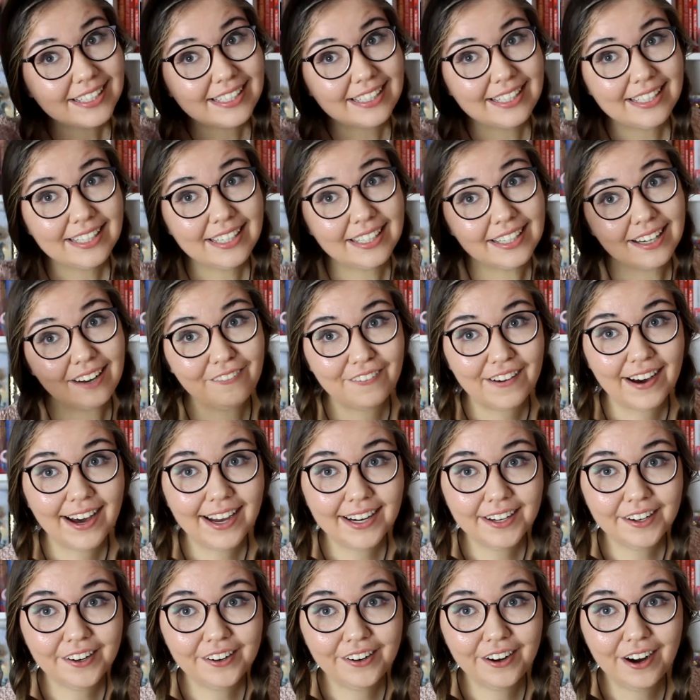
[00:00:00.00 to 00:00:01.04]
The
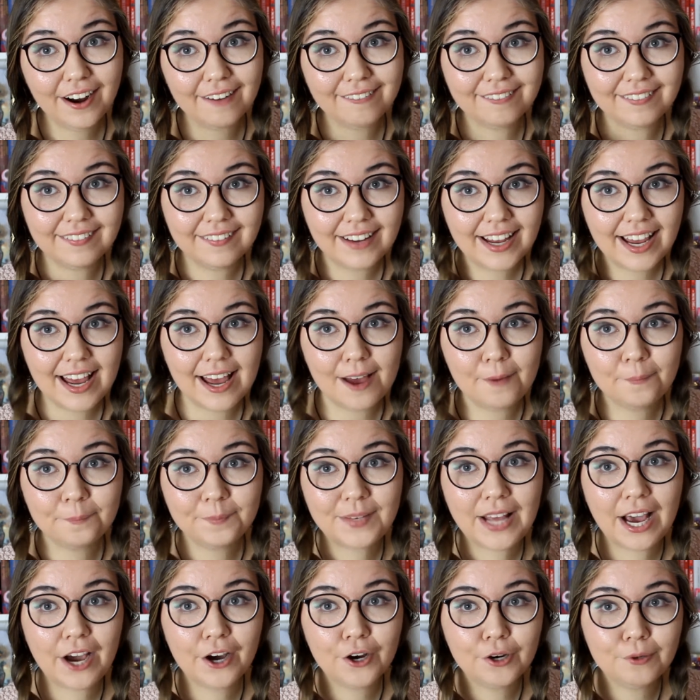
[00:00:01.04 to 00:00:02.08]
father of
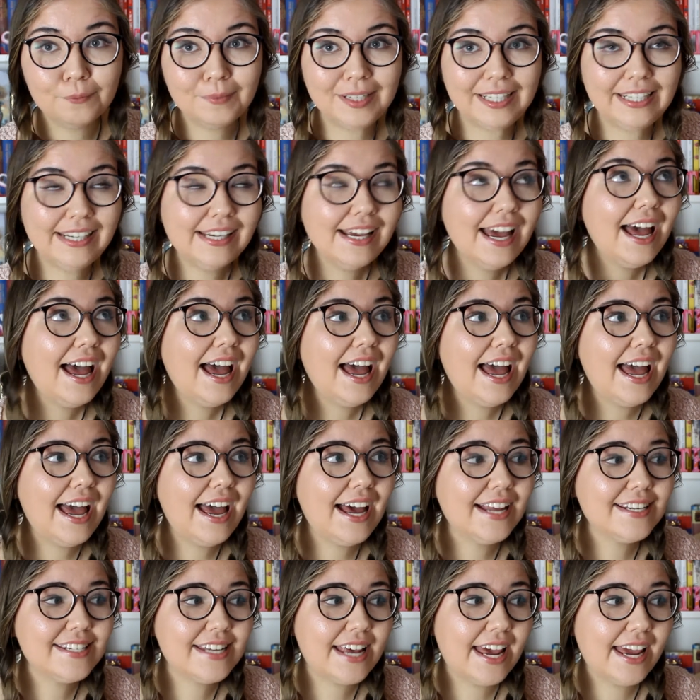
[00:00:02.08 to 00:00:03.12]
Naomi
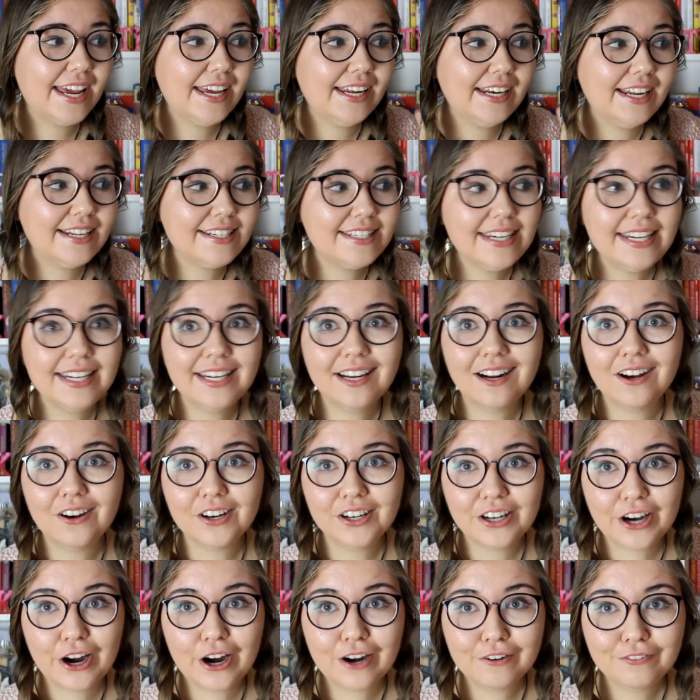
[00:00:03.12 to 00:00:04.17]
had a Latino
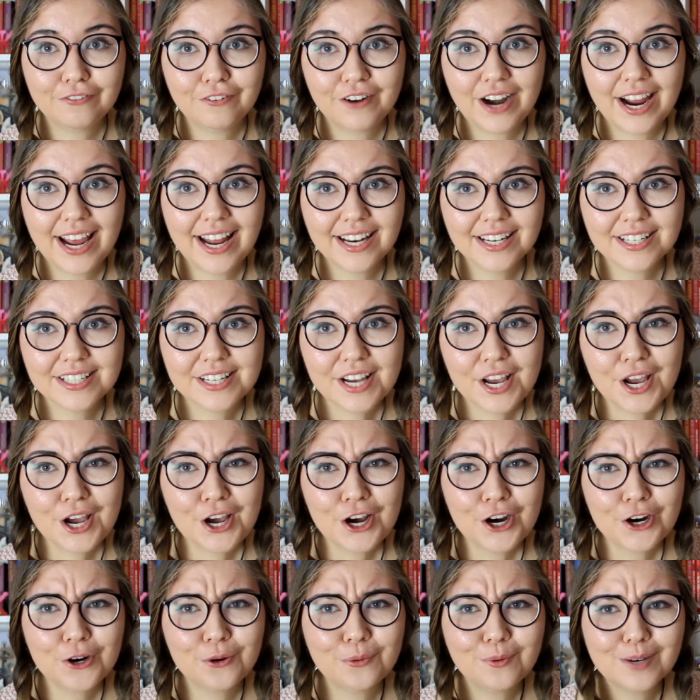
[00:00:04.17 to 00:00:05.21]
girlfriend
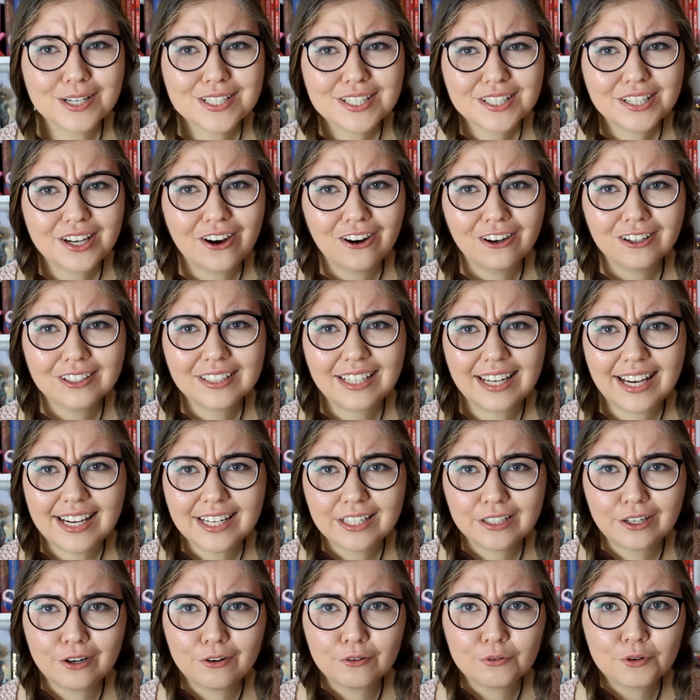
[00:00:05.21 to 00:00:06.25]
who was called
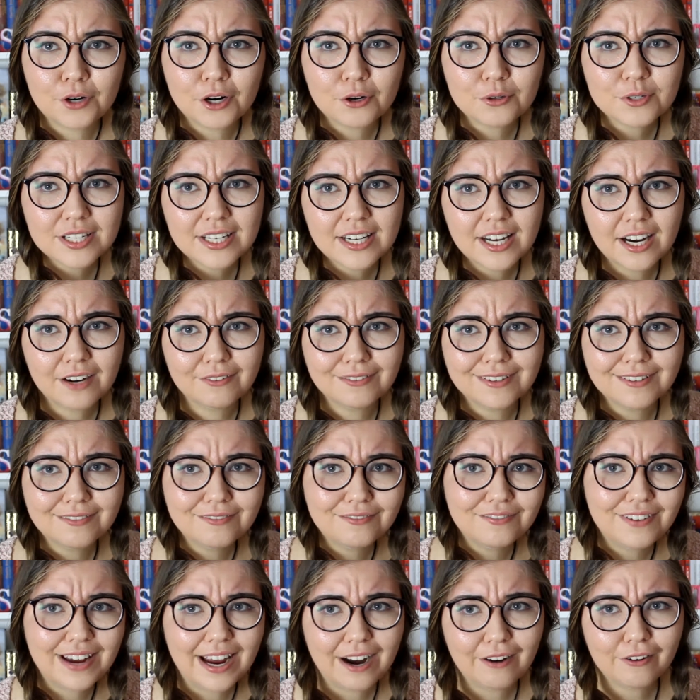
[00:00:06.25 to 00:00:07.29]
like Rosa
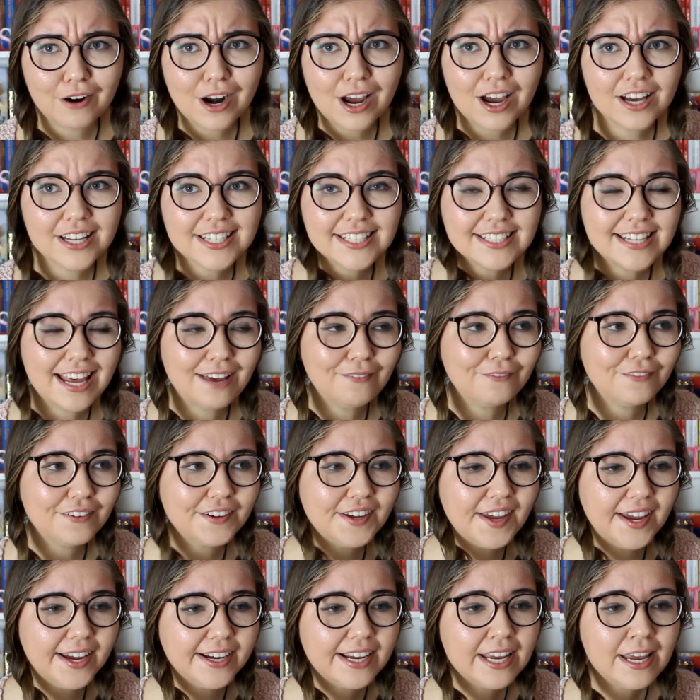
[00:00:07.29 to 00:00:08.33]
Rivera or
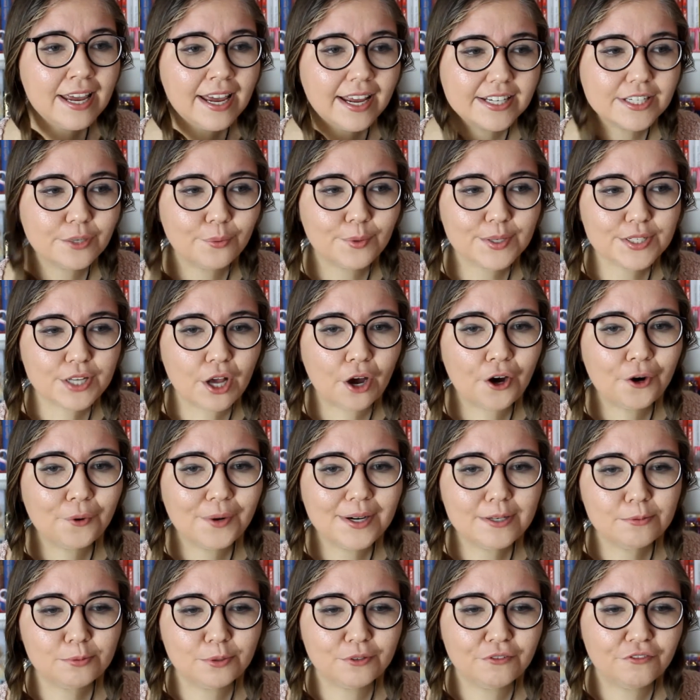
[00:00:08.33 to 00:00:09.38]
something, and she was
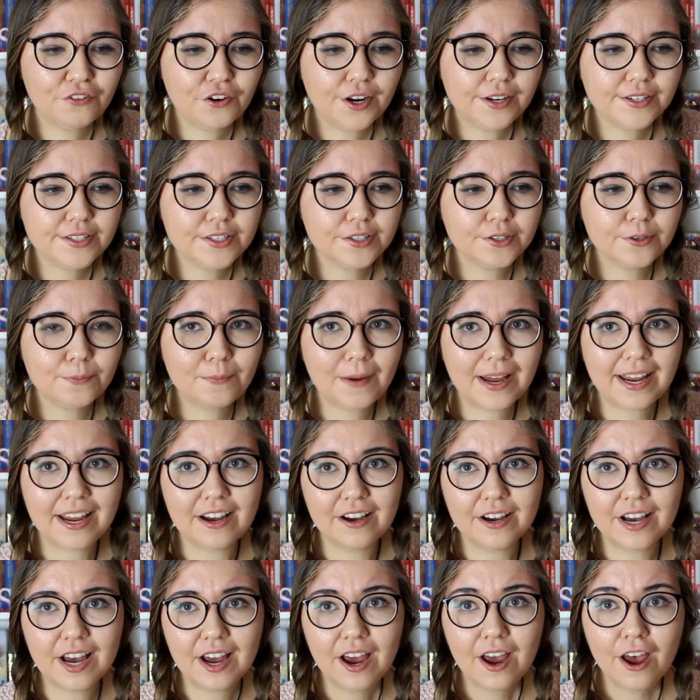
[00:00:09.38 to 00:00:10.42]
always referred to by
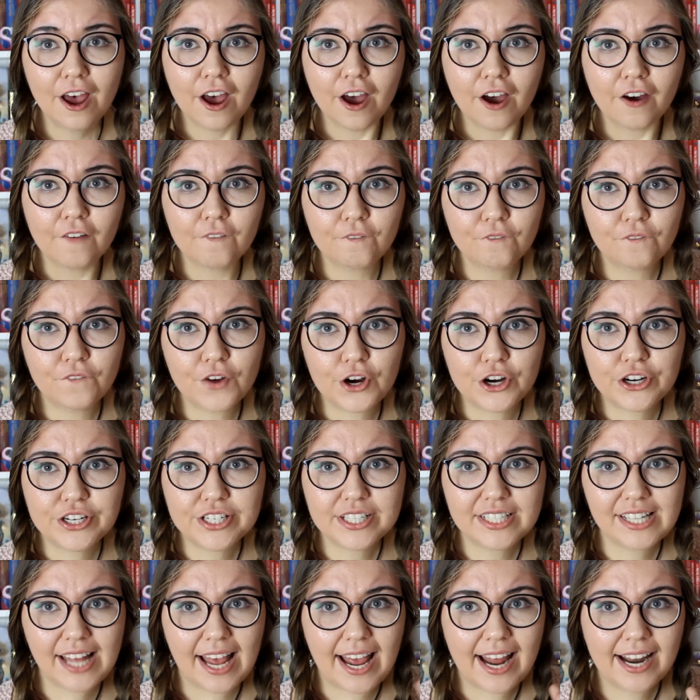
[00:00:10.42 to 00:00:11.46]
her
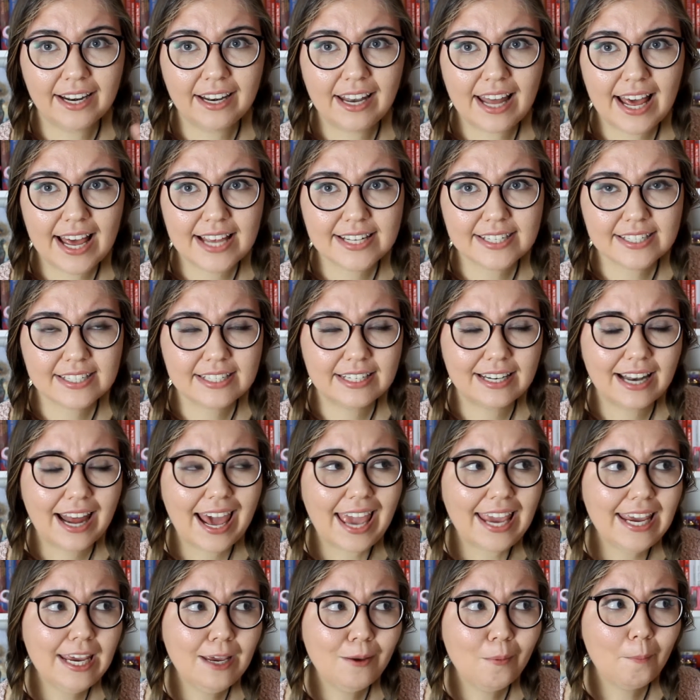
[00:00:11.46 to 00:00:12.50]
first and last
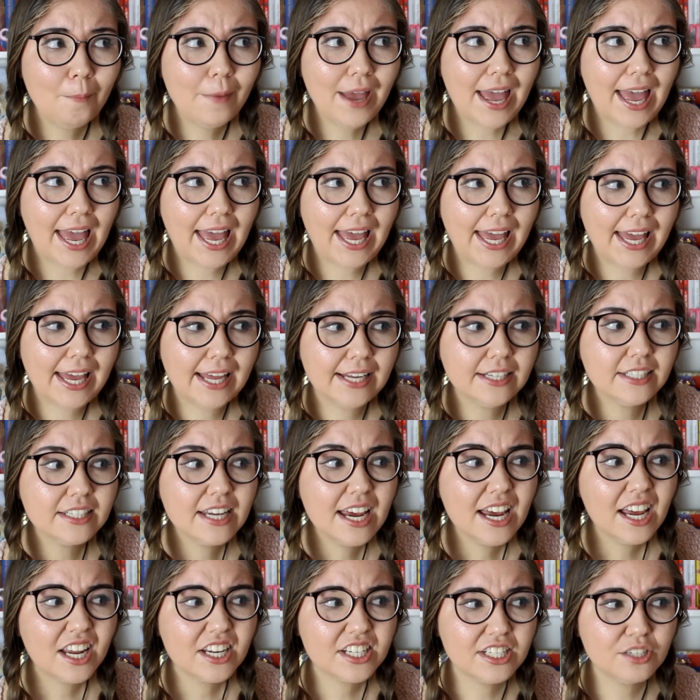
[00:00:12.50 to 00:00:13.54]
name, and
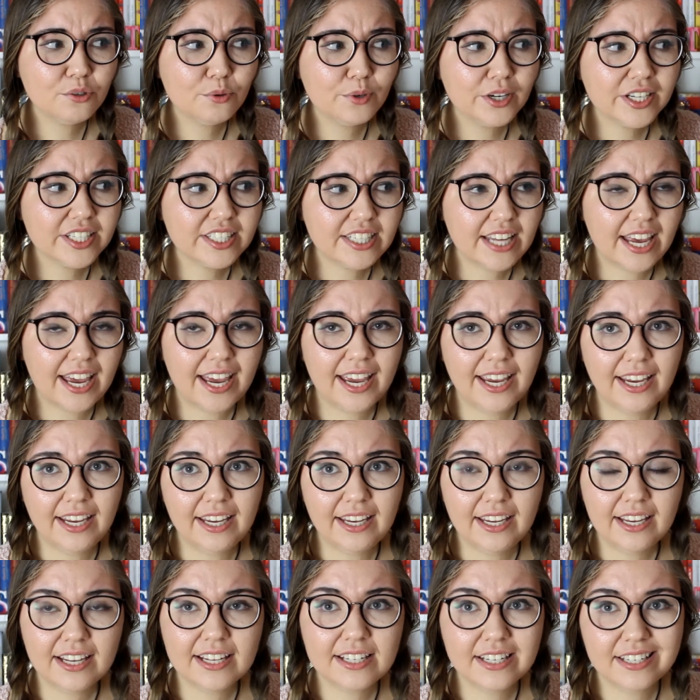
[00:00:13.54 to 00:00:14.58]
she was
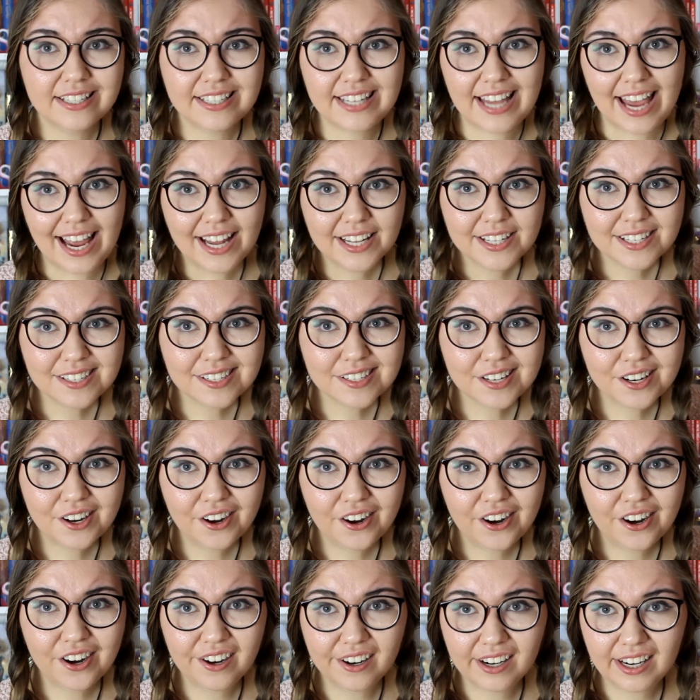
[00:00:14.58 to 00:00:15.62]
a
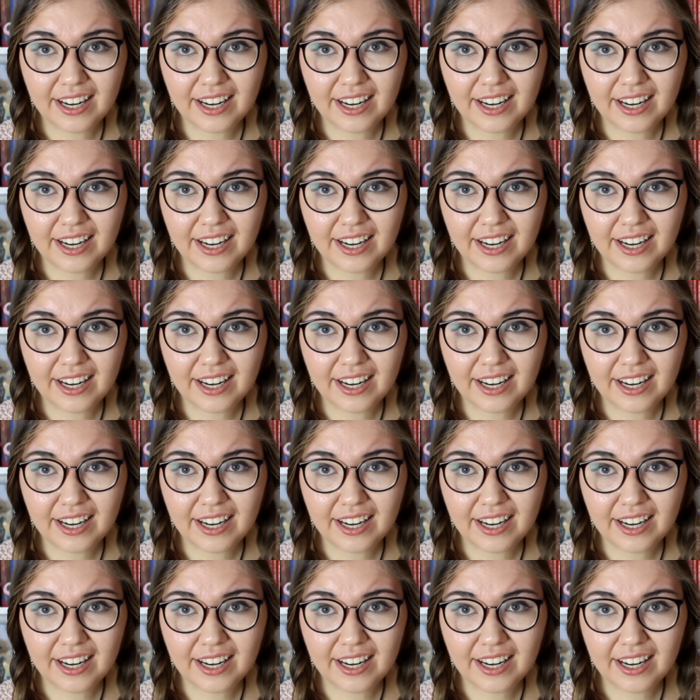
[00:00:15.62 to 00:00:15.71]
dancer,